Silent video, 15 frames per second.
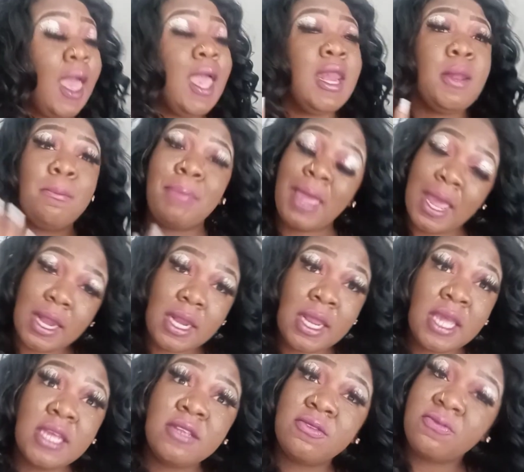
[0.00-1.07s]
and abandon
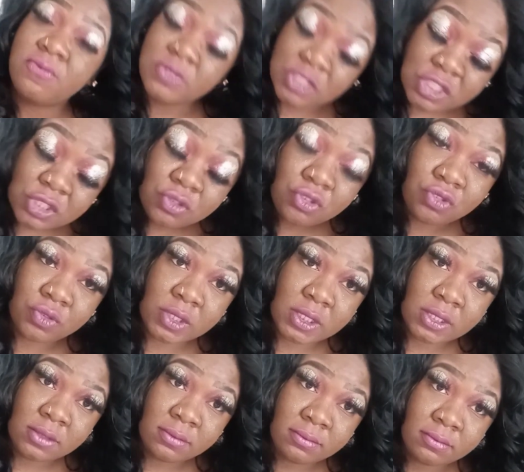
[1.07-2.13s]
his
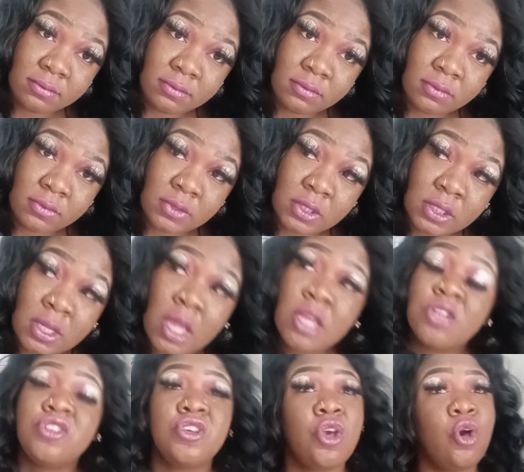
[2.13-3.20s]
children
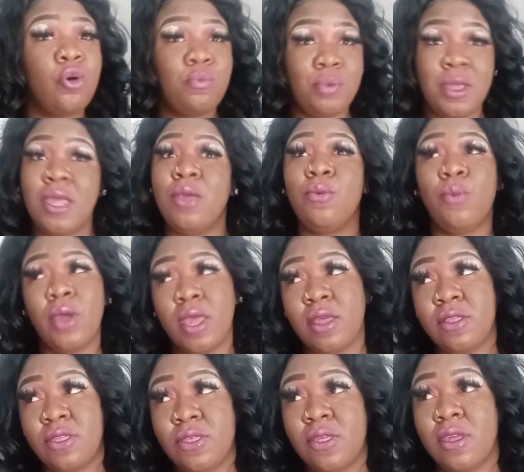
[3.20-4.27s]
to go be
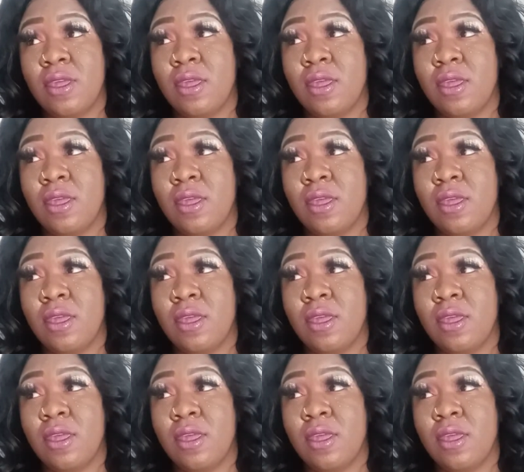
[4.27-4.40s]
with